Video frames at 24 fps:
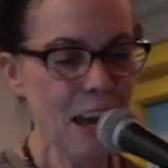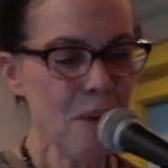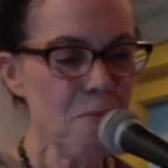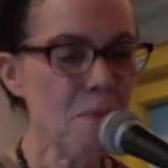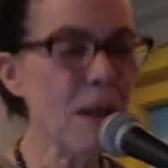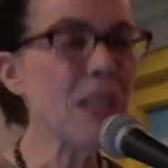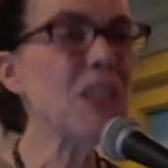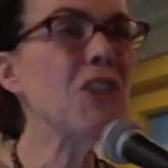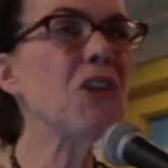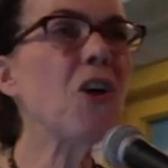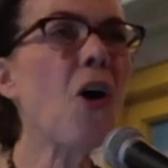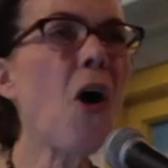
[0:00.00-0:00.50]

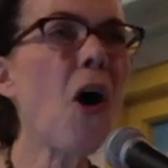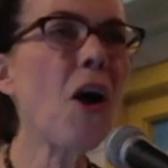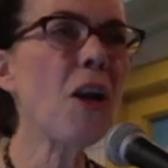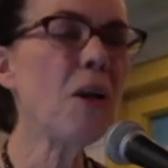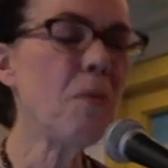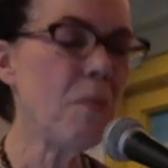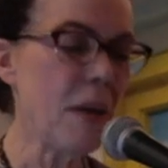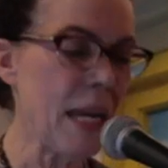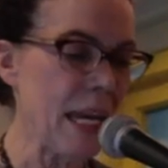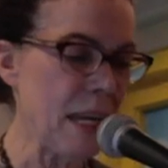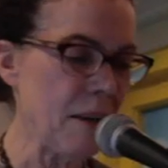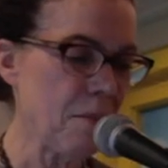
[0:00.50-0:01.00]

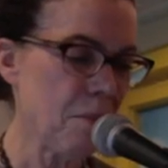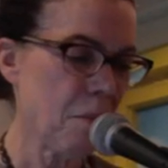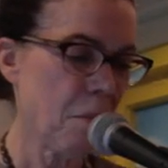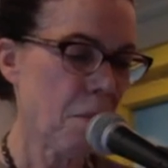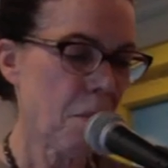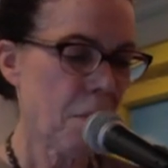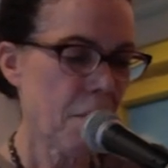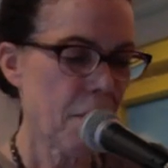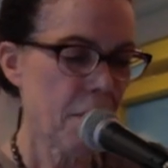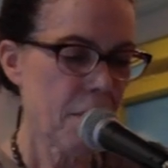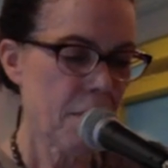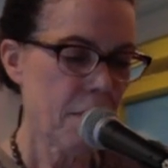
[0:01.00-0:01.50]
Metonymy.
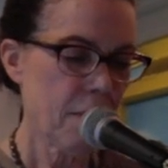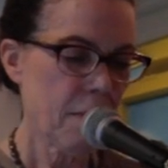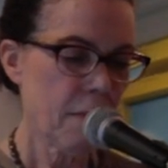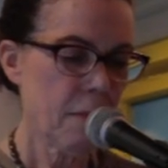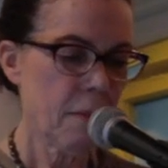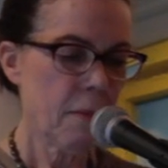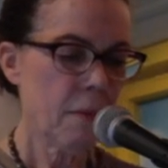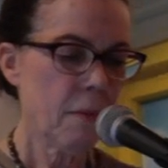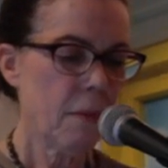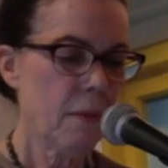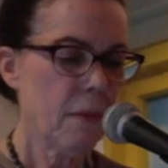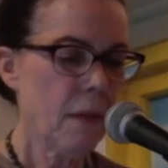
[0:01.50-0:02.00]

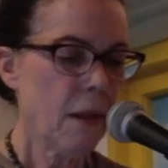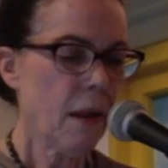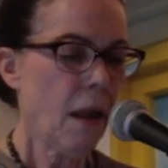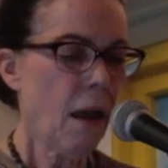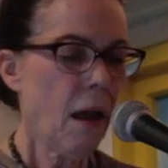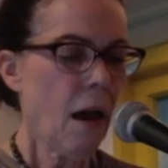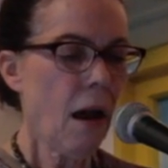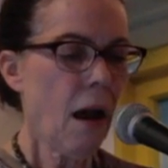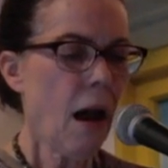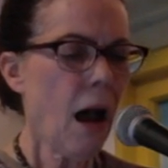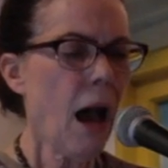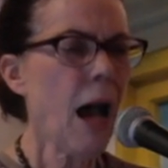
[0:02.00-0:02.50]

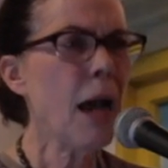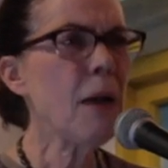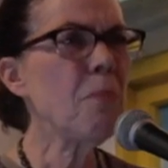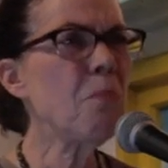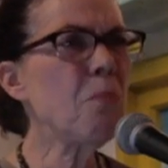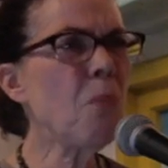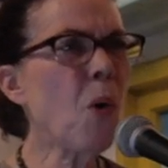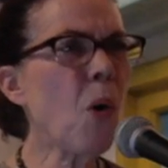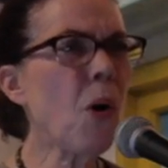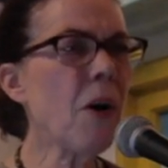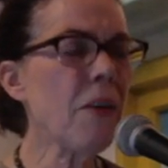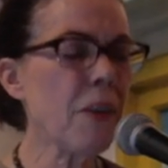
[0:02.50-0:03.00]
I'm
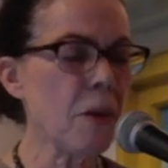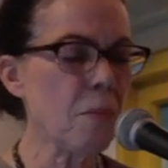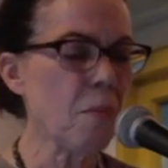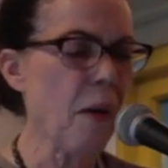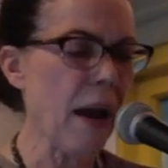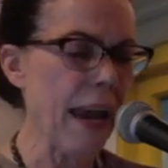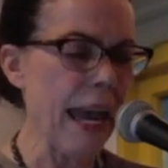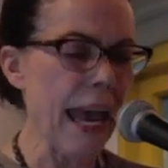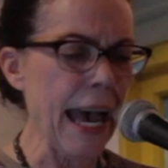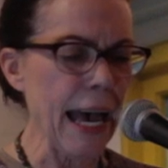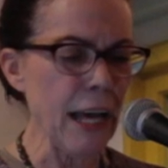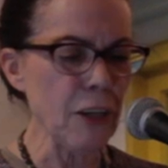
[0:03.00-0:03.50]
more than
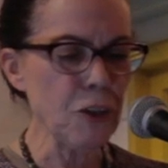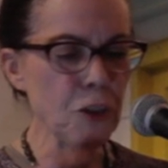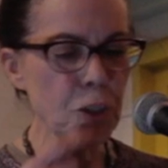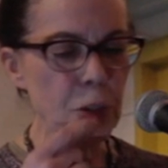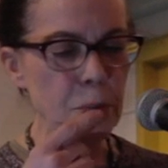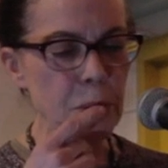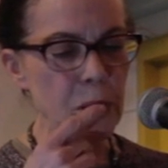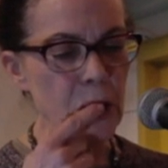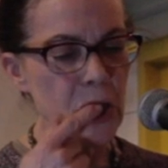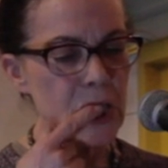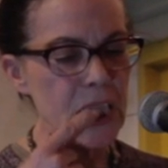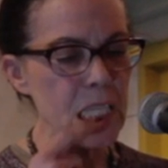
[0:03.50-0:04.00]
my
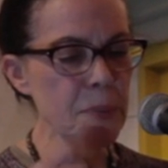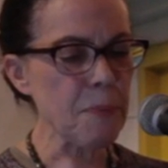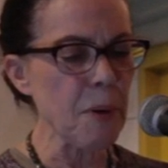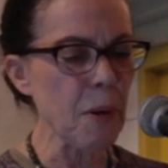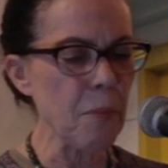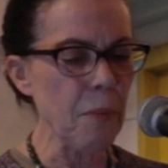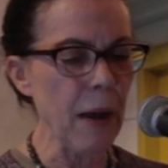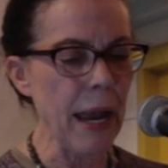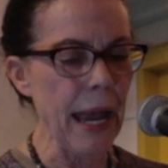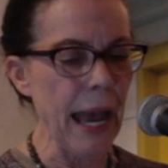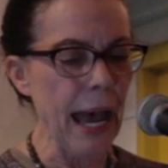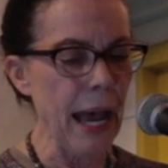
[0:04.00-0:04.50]
attributes,
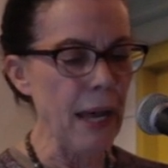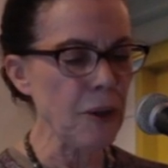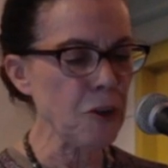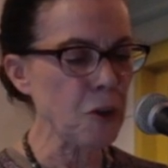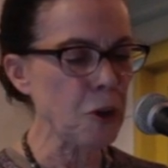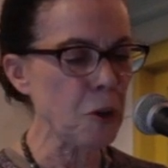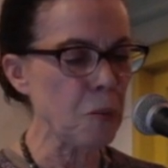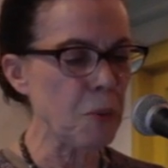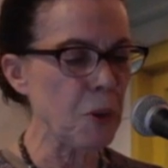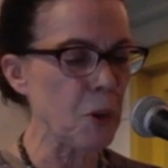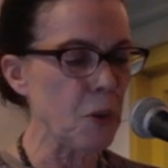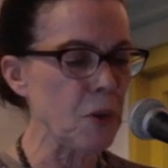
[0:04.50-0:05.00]
but my
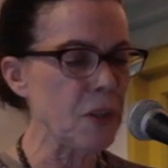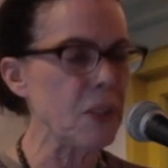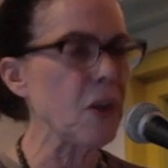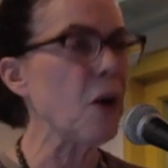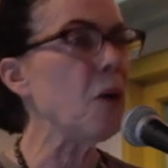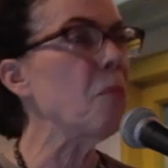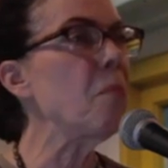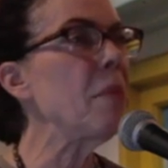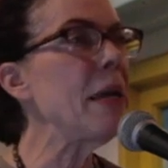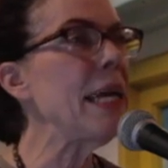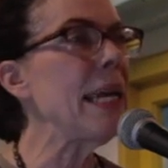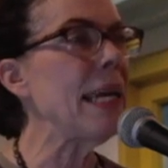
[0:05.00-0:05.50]
attributes
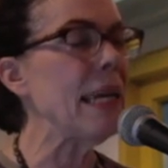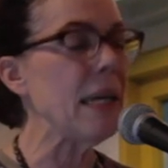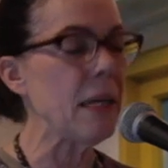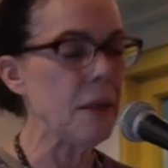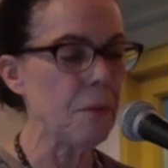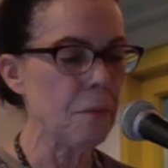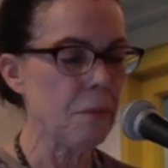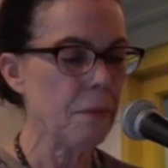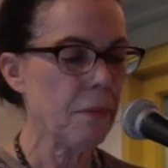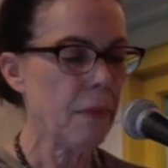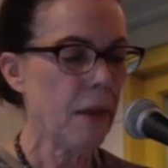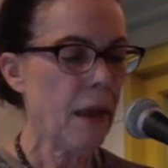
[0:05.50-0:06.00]
are
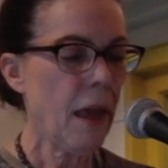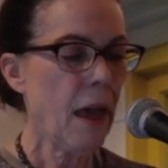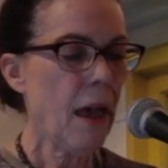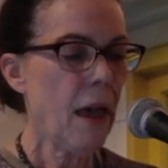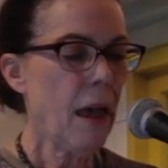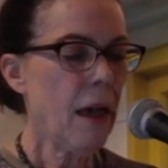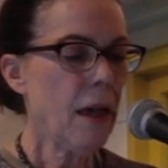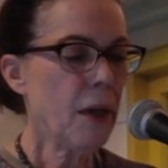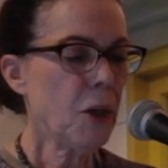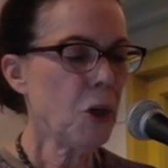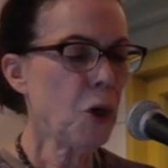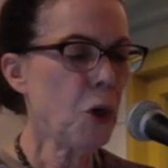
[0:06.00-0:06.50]
me.
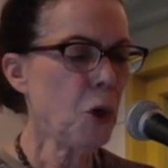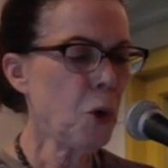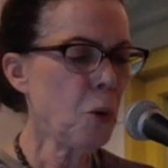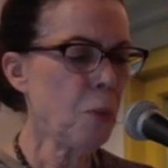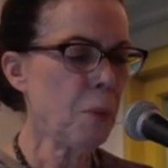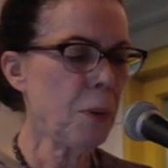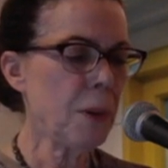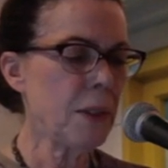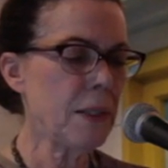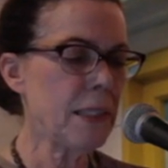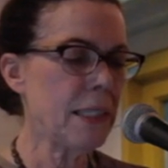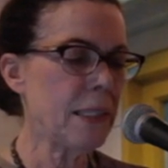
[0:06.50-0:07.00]

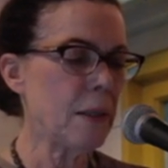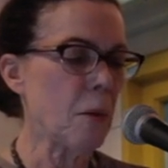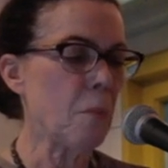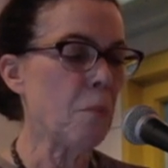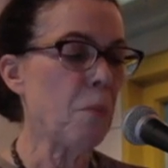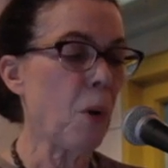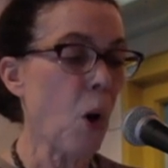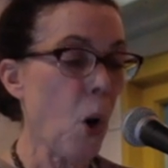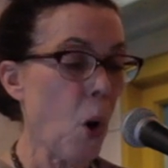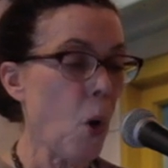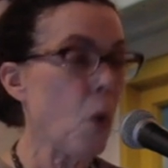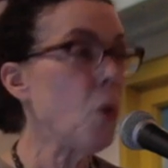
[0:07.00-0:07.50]
Cupid's
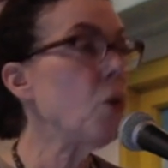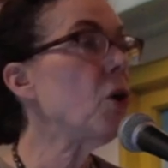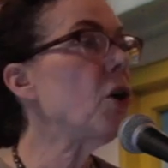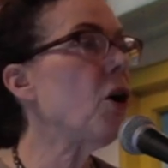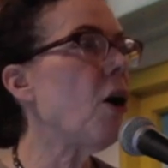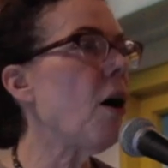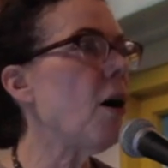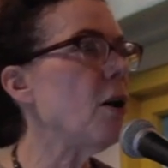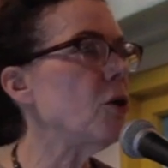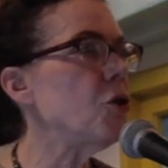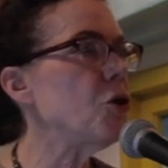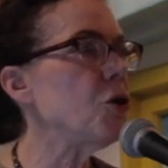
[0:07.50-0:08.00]
bow
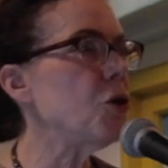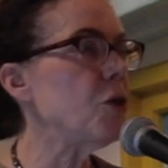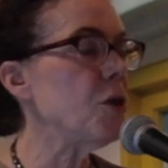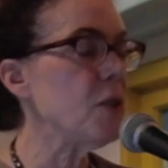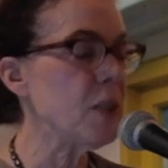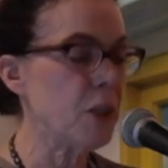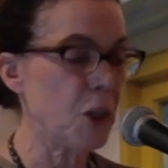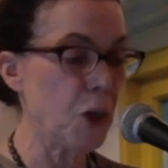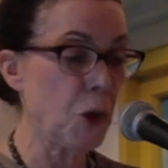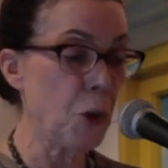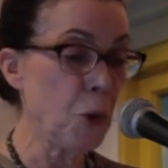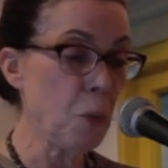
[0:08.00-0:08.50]

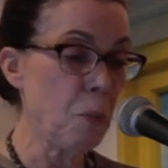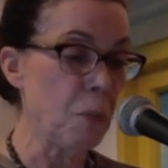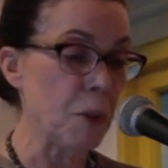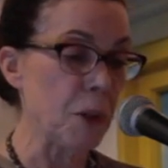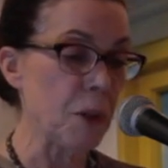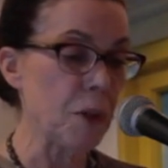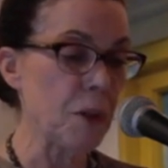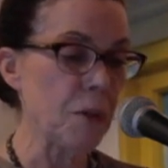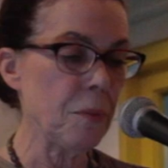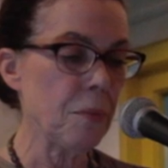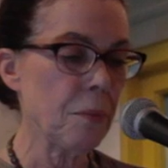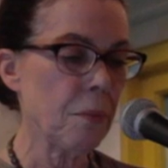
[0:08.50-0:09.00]
conjures
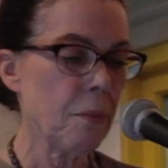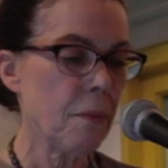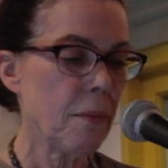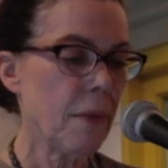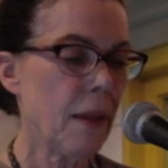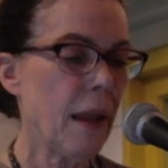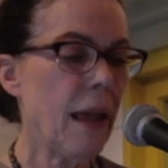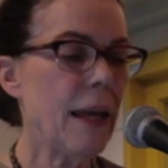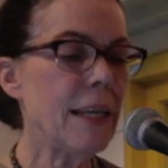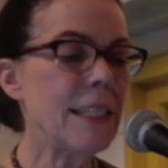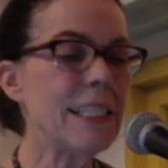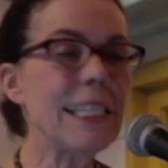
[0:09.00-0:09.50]
Cupid.
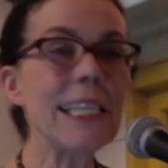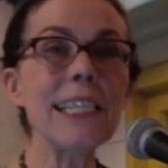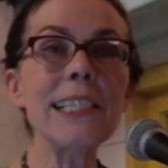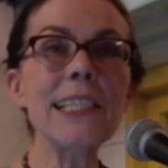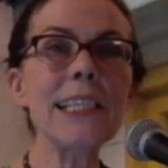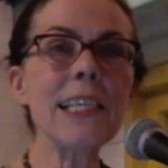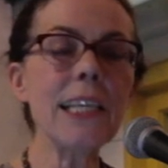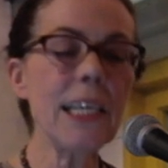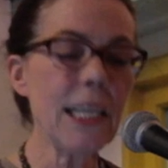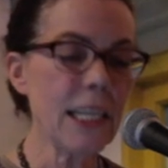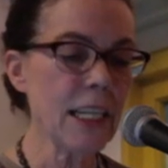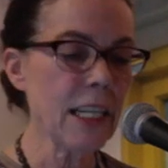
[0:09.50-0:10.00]

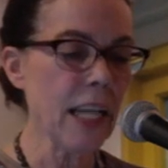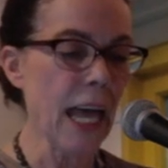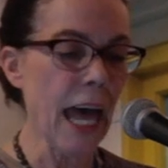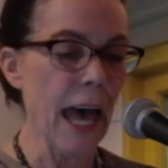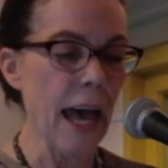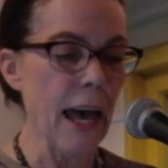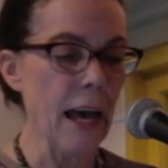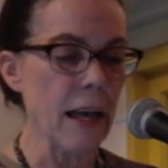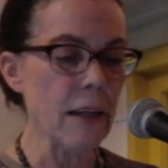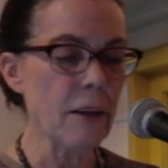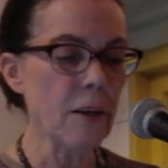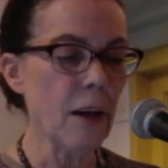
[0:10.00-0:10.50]
Dizzying
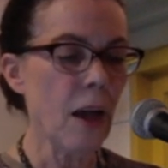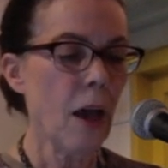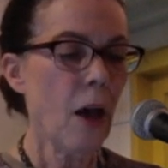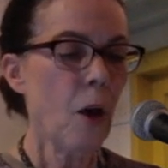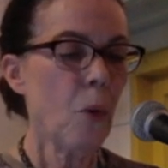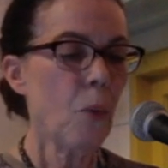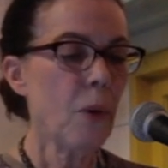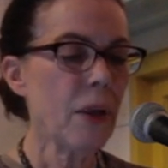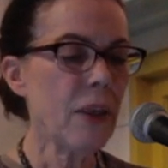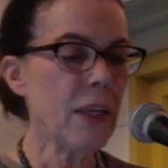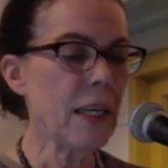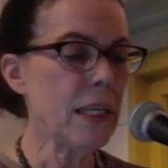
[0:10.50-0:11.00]
lad
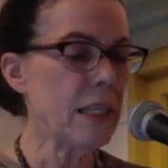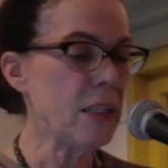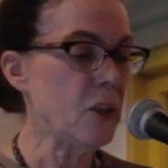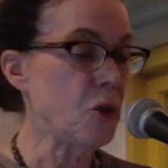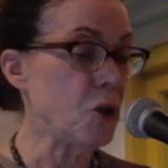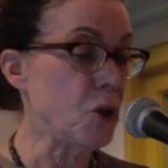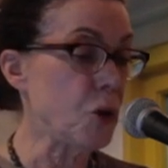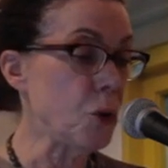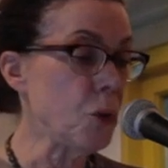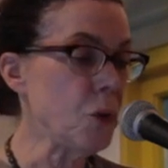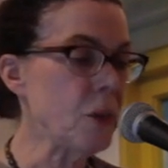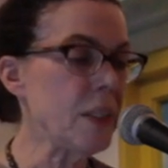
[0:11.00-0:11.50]
with his
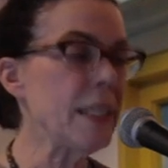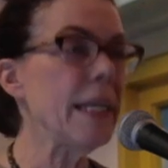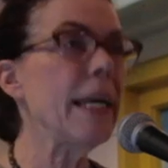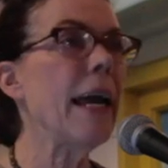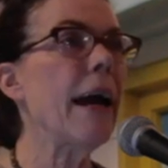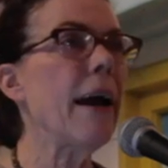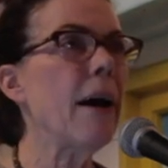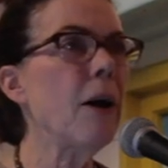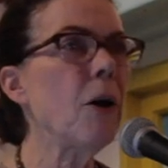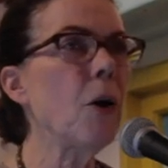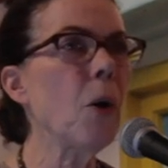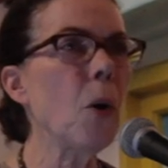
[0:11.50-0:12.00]

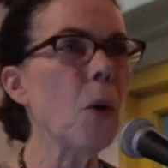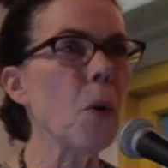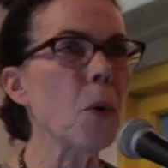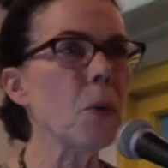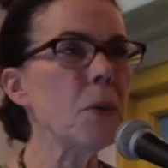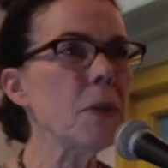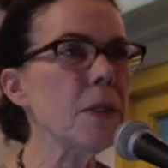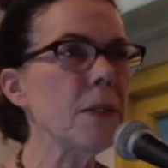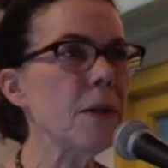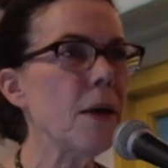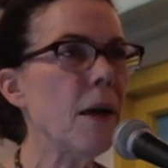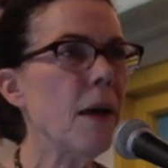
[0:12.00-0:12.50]
juicy
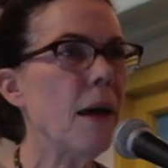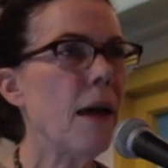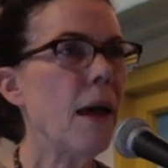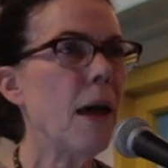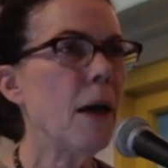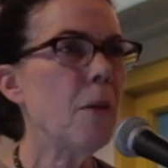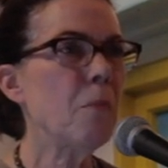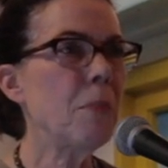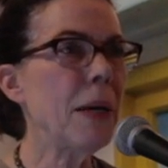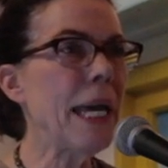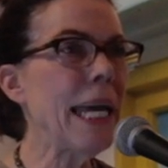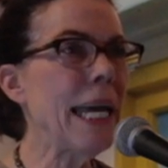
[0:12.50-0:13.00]
arrows.
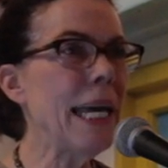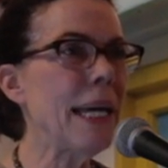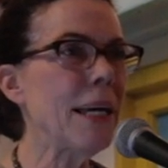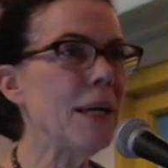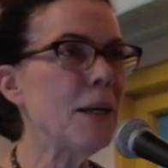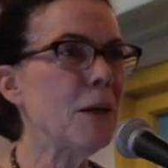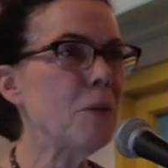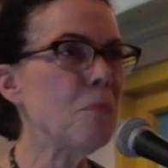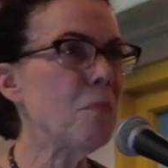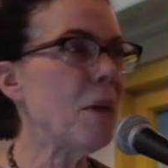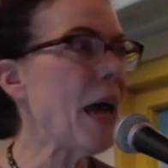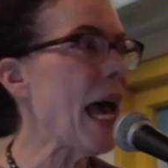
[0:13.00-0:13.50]

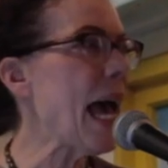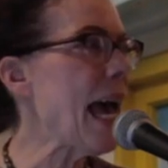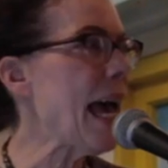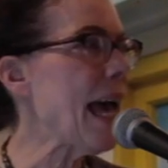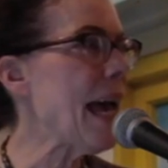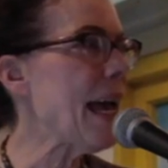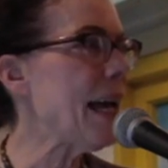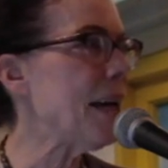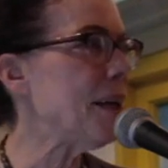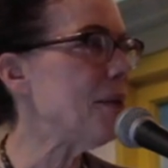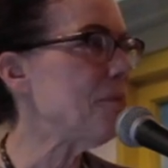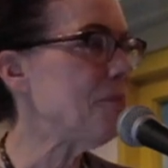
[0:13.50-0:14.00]
Ping,
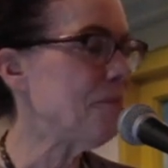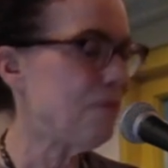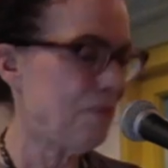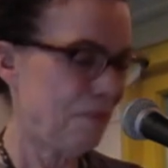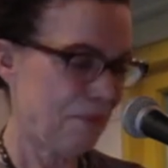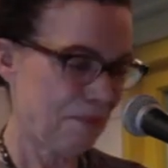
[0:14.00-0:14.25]
pang.